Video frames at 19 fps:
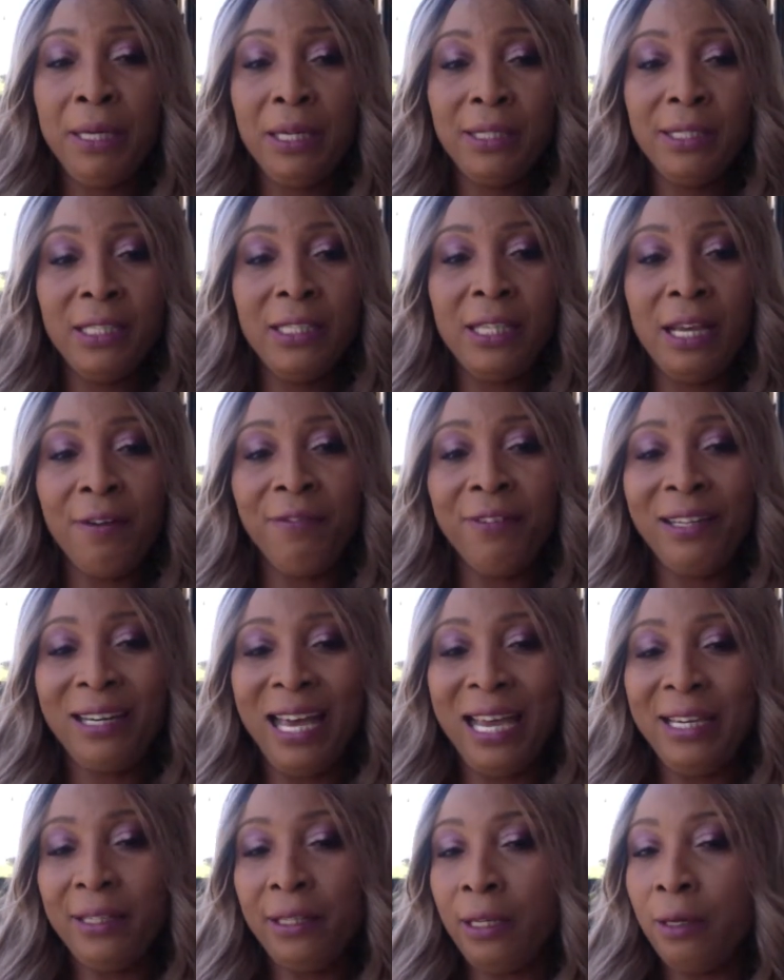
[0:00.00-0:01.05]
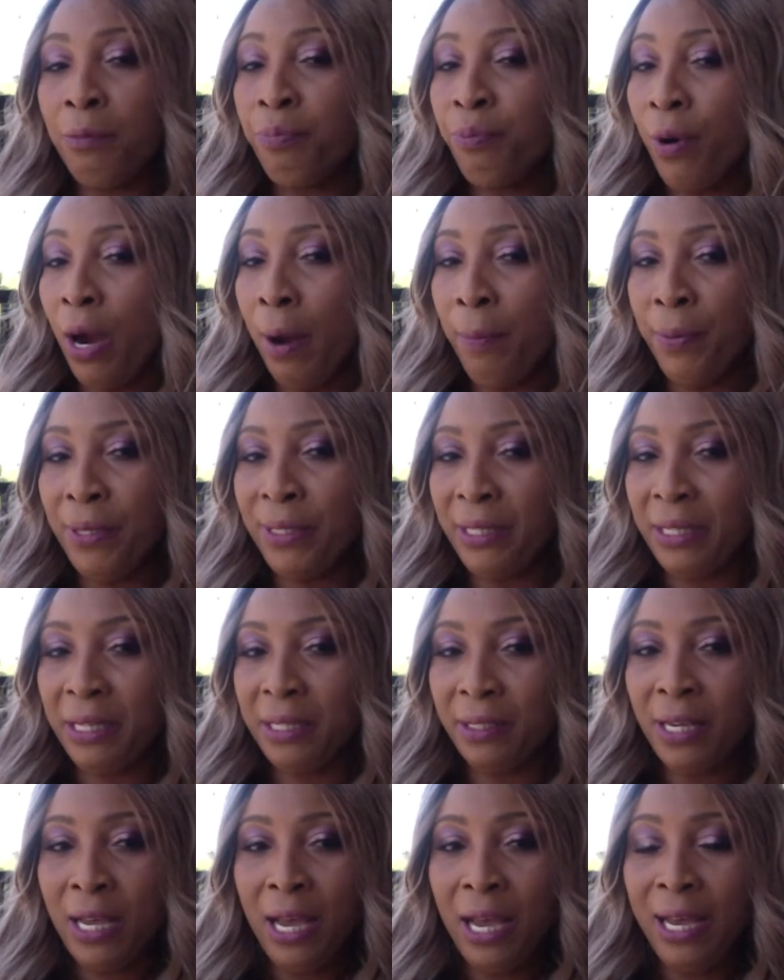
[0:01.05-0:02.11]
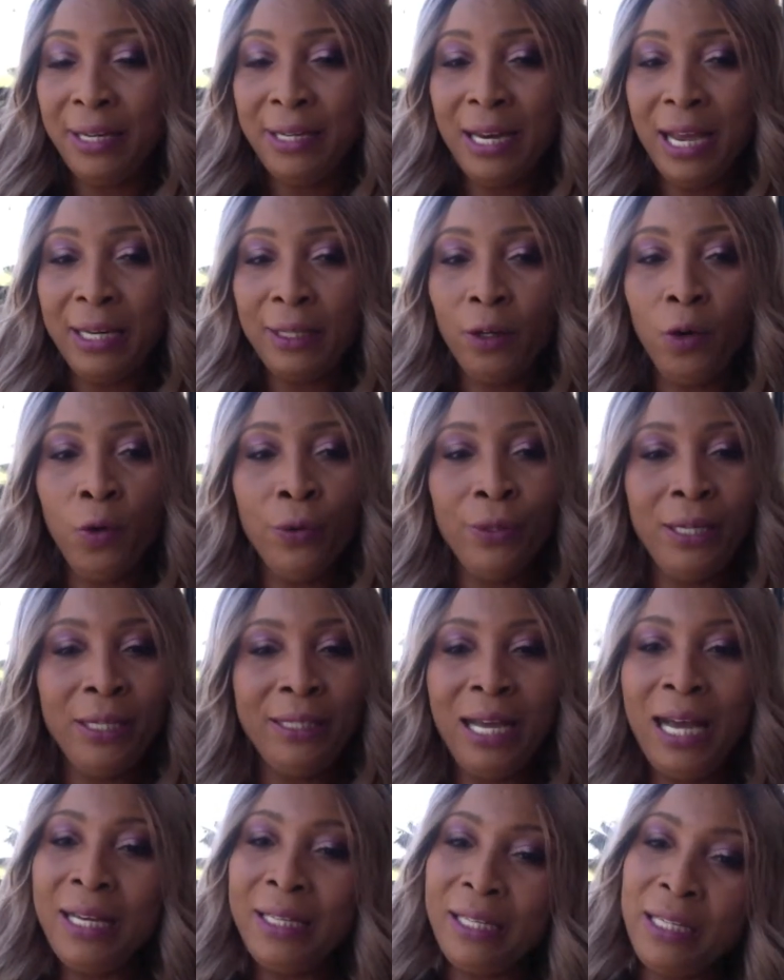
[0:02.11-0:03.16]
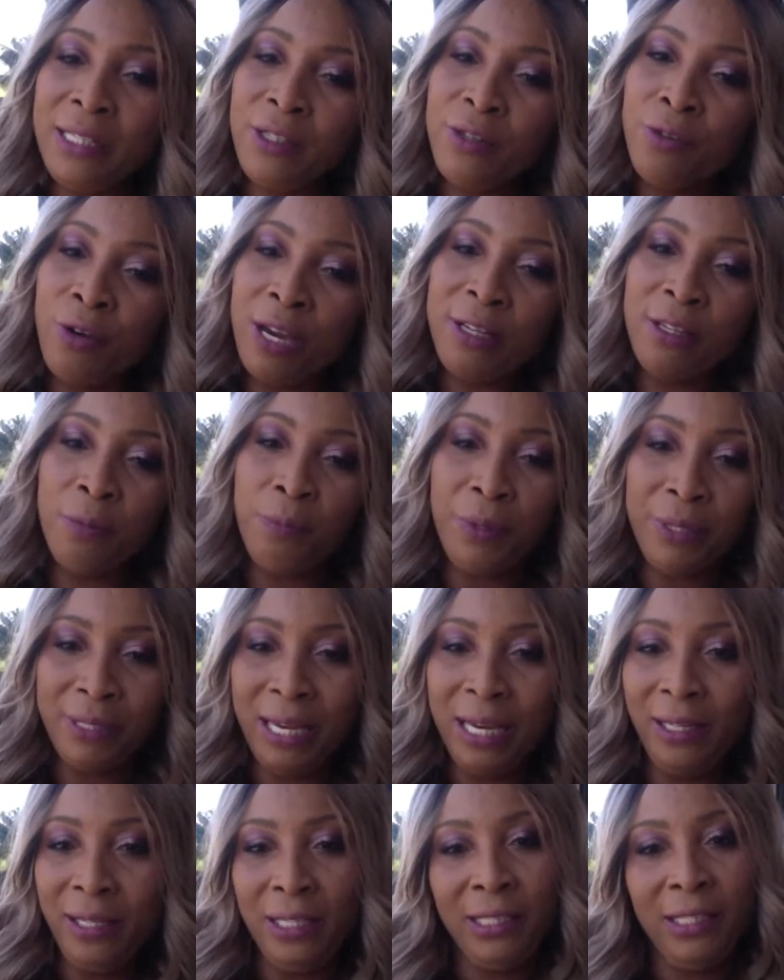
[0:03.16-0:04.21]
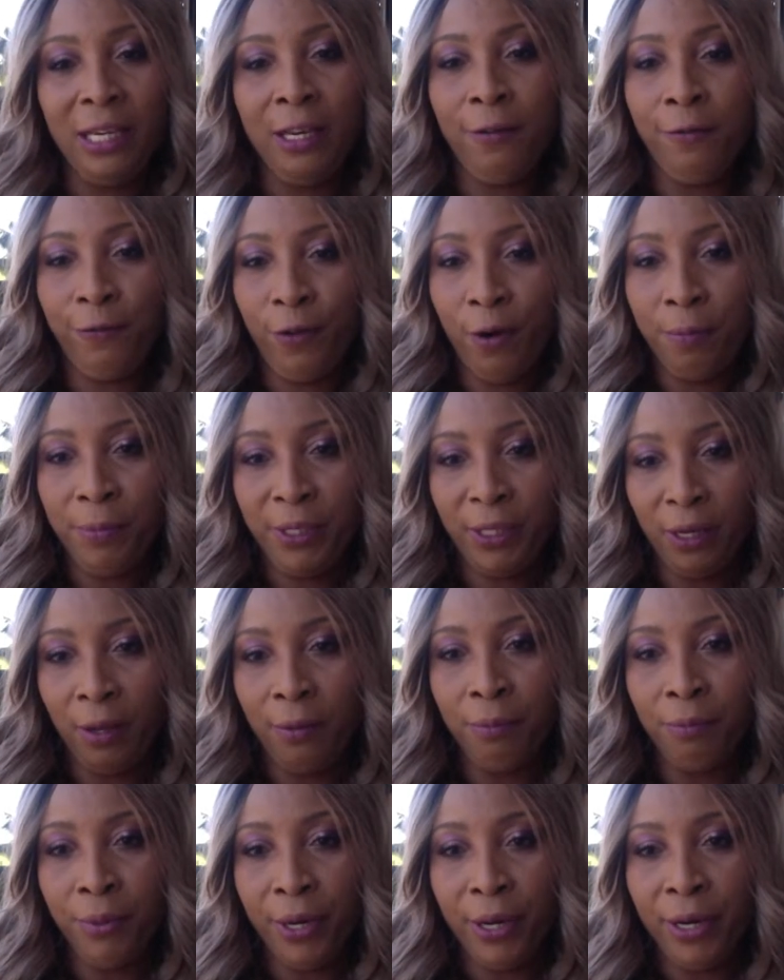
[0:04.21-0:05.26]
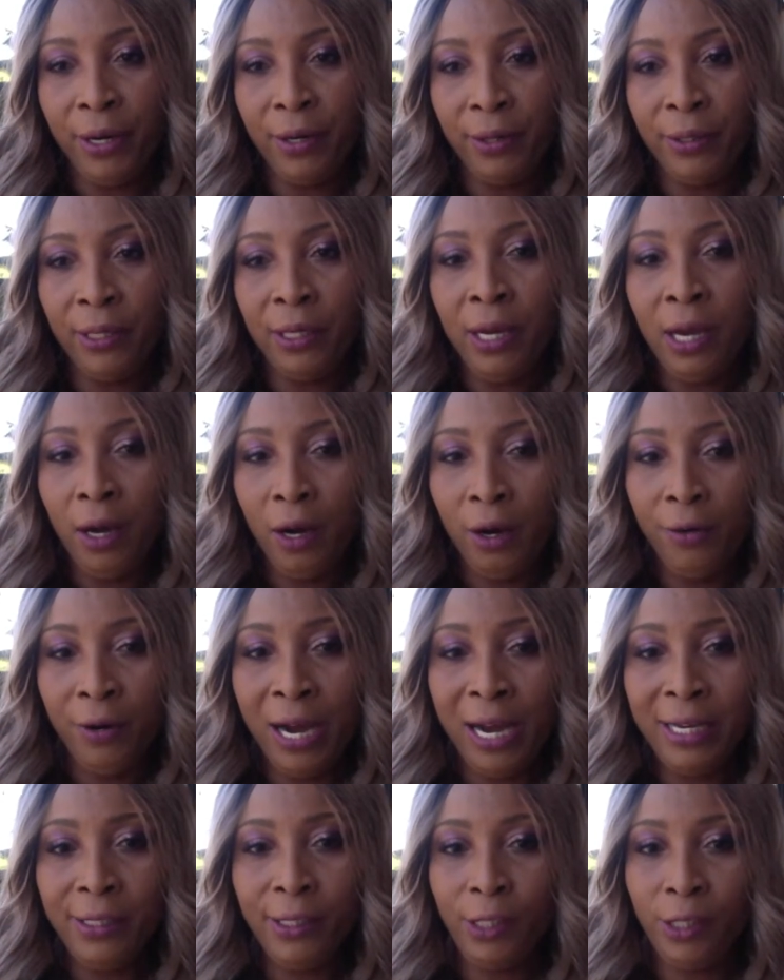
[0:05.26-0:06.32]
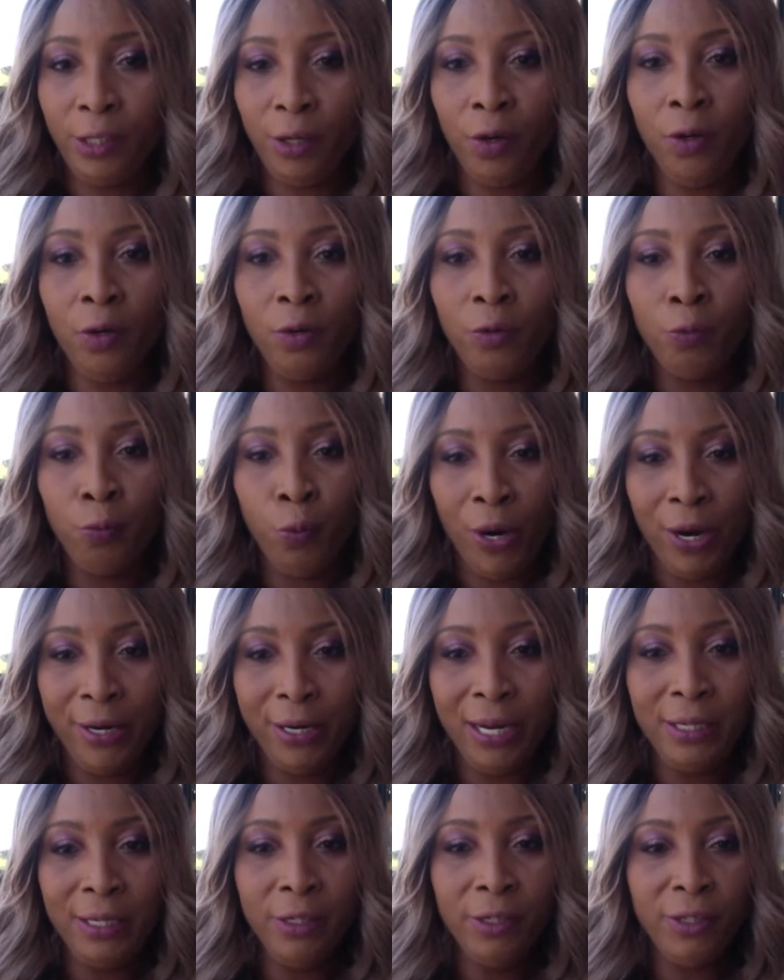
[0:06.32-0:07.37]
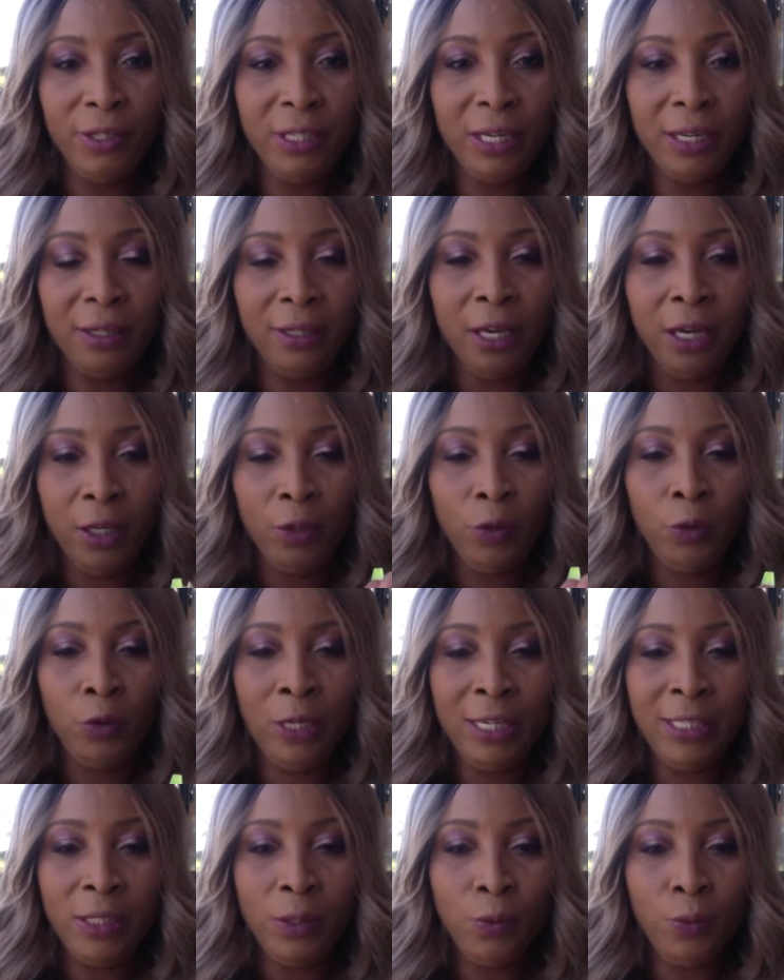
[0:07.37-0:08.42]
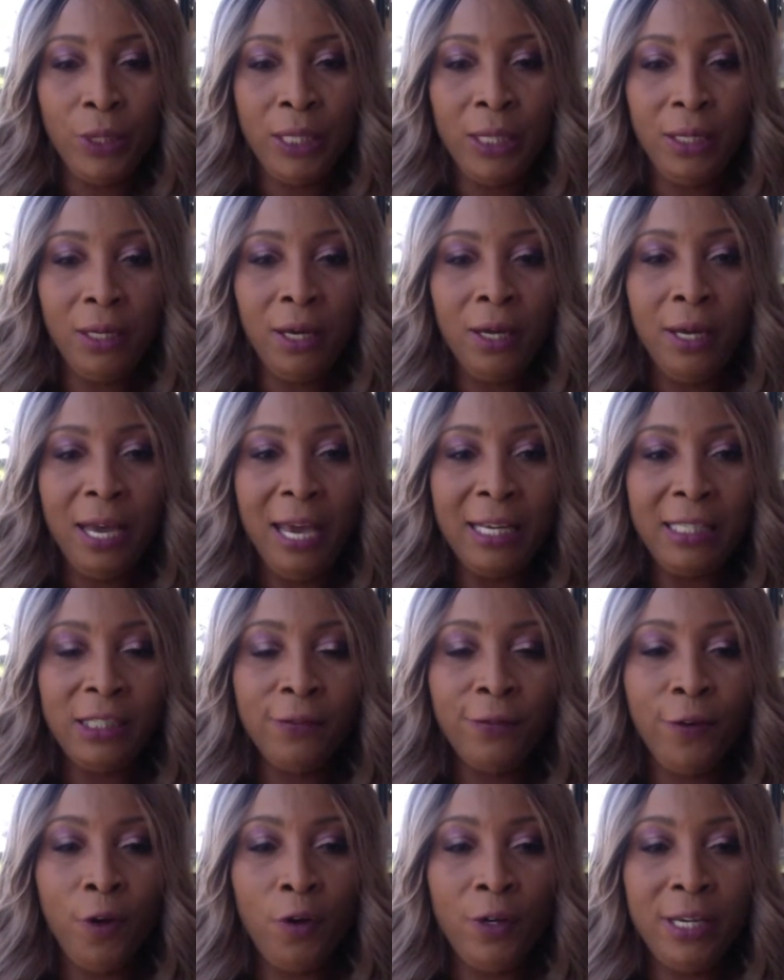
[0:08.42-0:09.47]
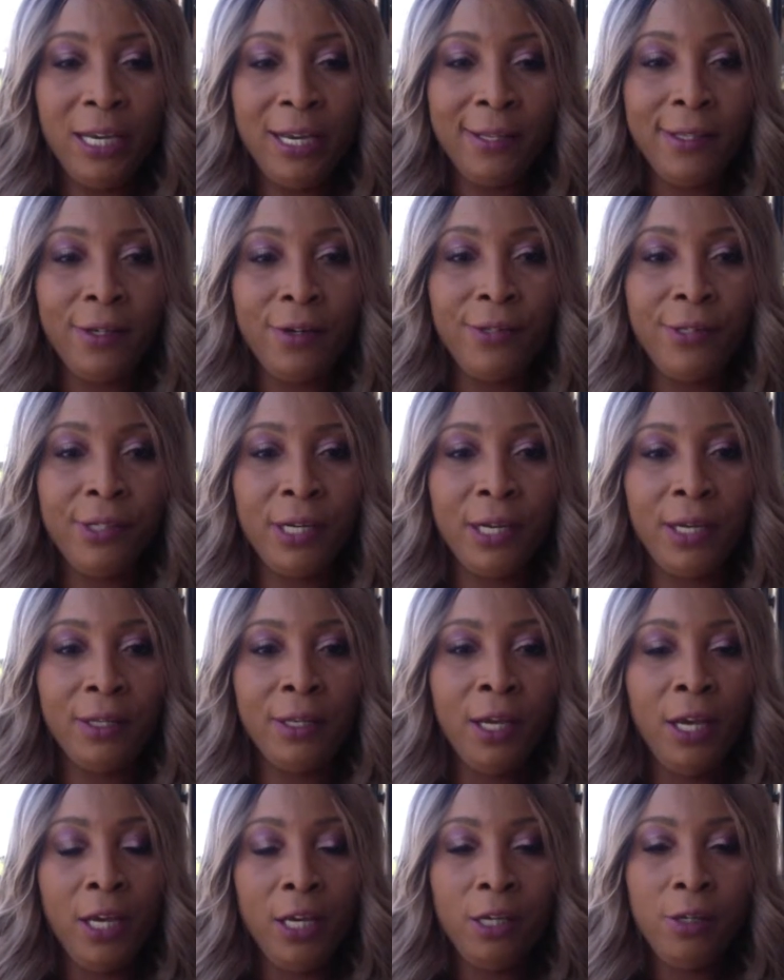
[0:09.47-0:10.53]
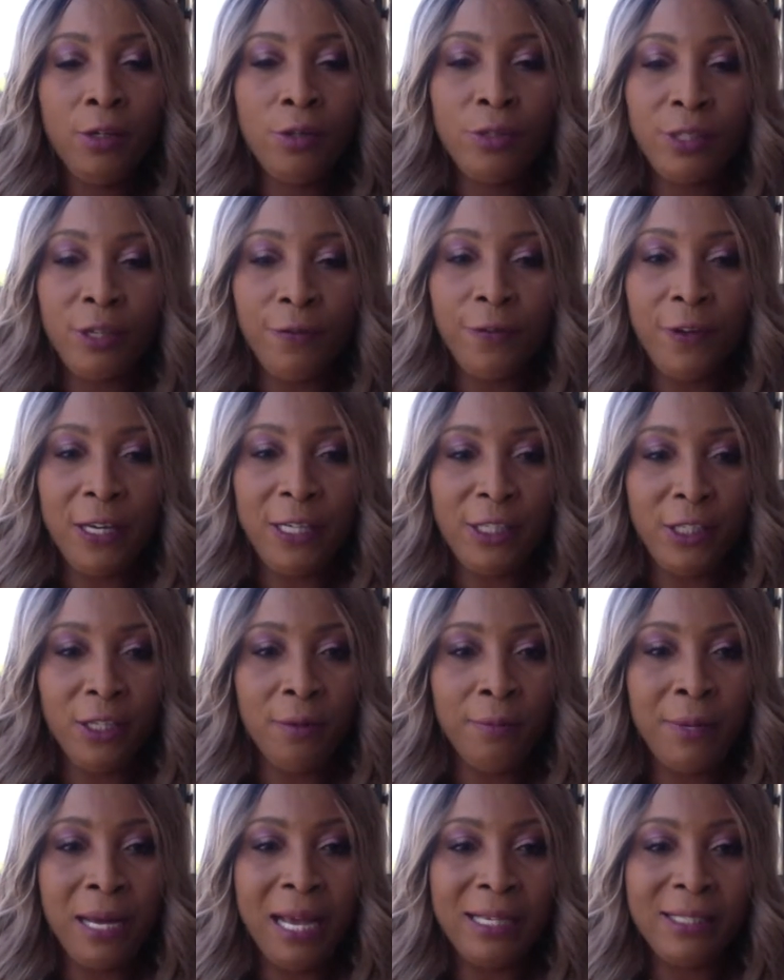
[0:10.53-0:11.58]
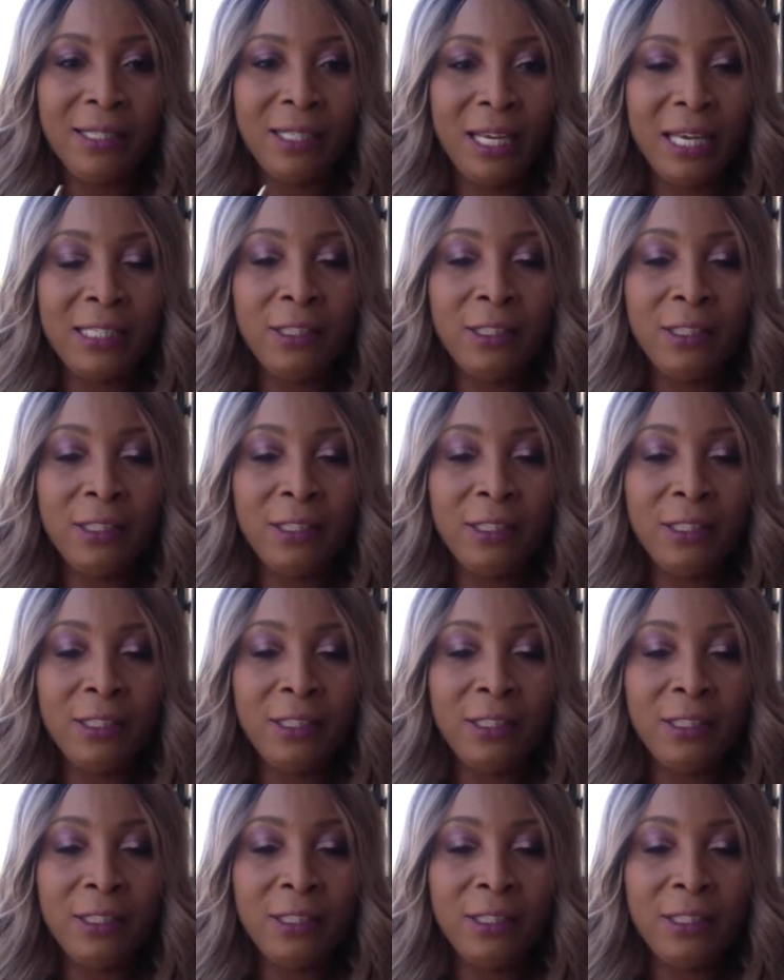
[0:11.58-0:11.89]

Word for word: because it have lightening properties and not only that it's great to protect the skin from sunburn all right so work on your skin this week exfoliate your skin use a facial mask.